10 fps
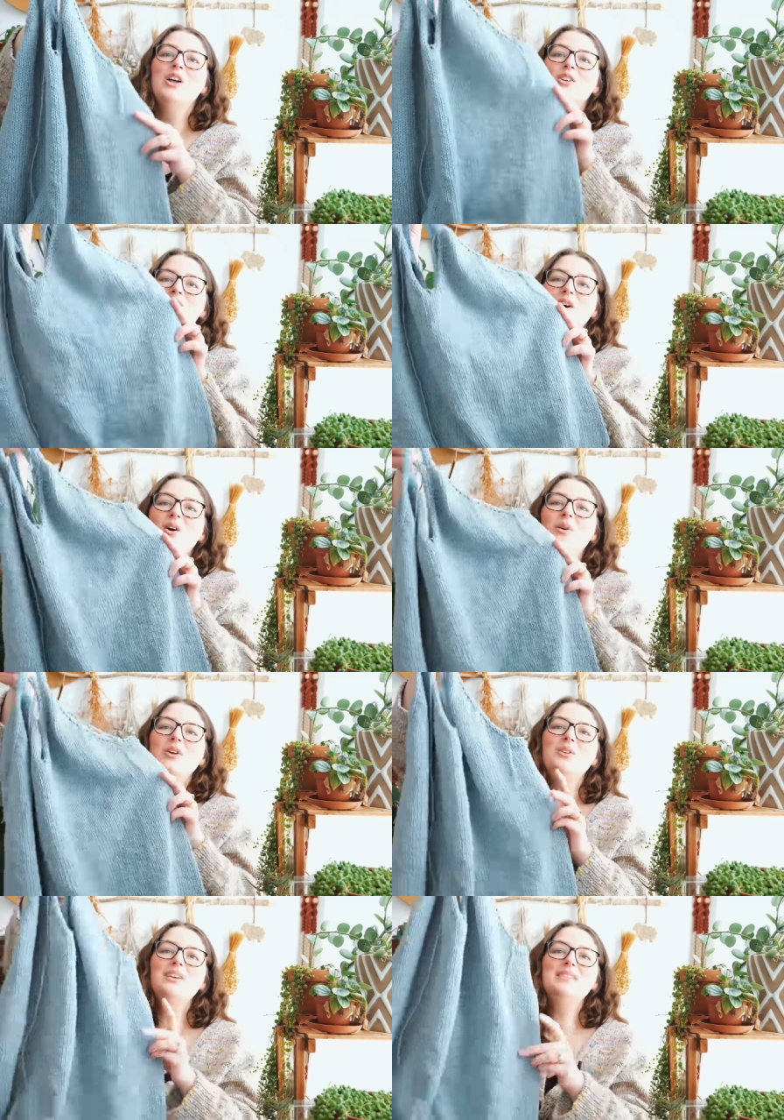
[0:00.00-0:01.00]
So
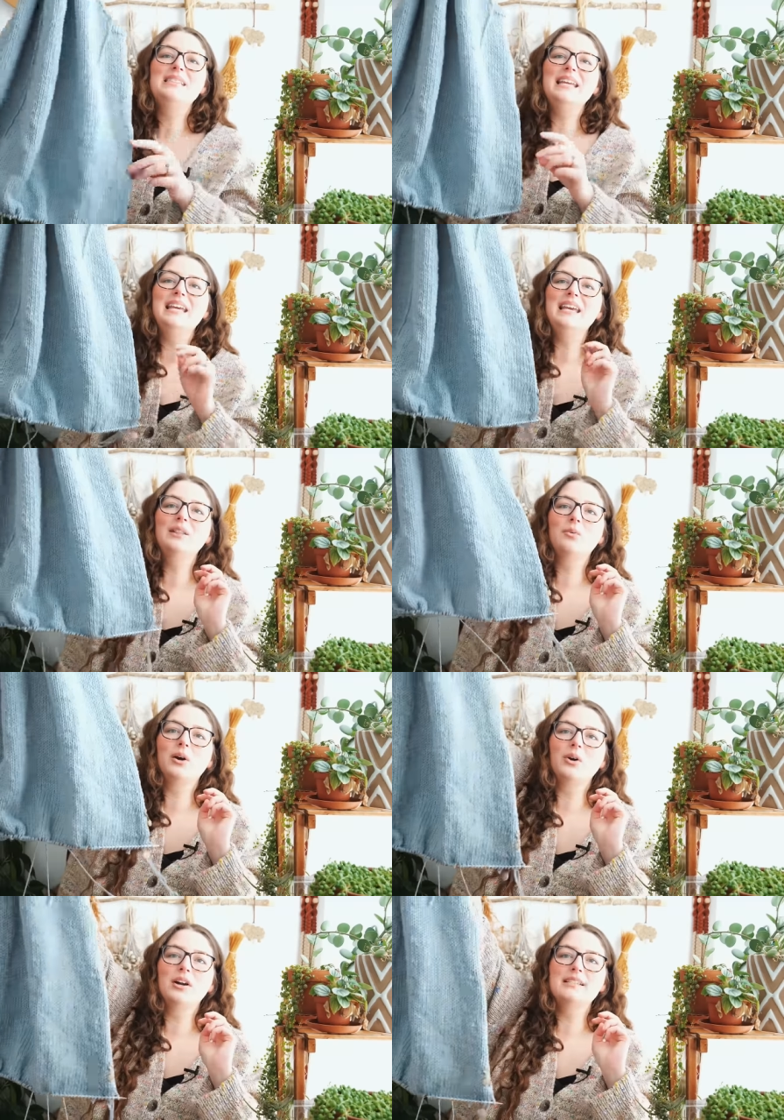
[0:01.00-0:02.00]
you can see the
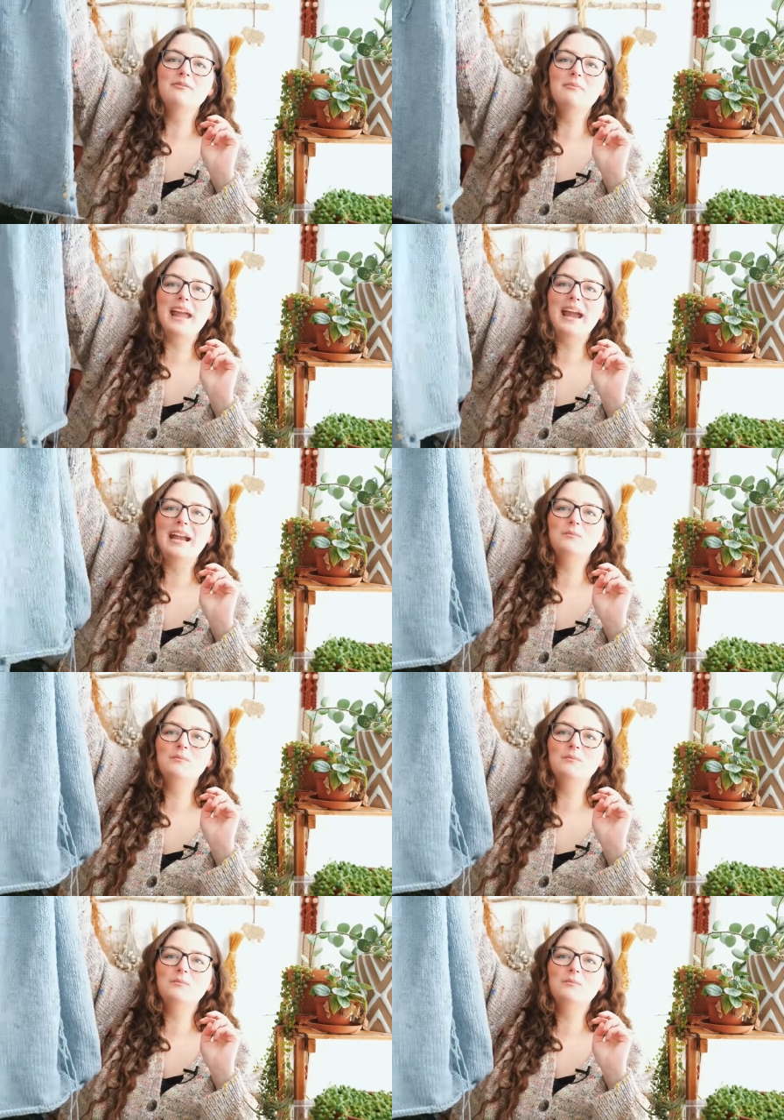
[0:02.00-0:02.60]
progress I've made.